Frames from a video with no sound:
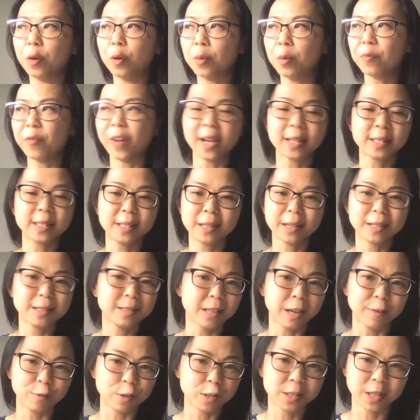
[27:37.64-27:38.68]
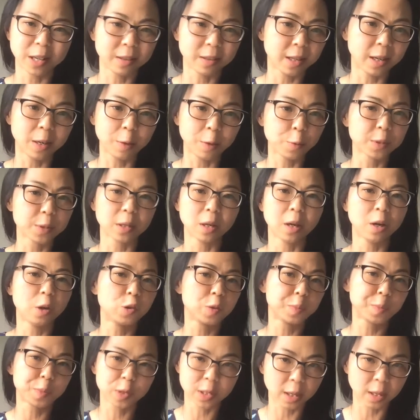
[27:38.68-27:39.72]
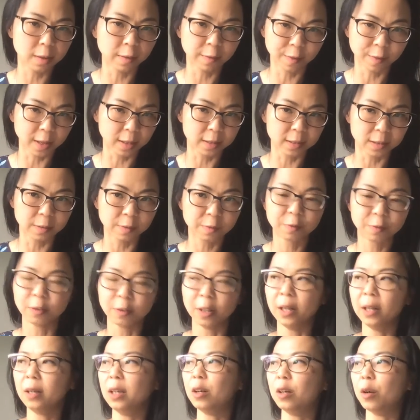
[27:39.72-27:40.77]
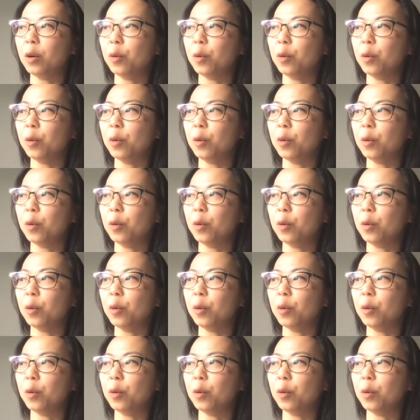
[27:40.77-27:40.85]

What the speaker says: vaccine has never said that it was 100% effective, right?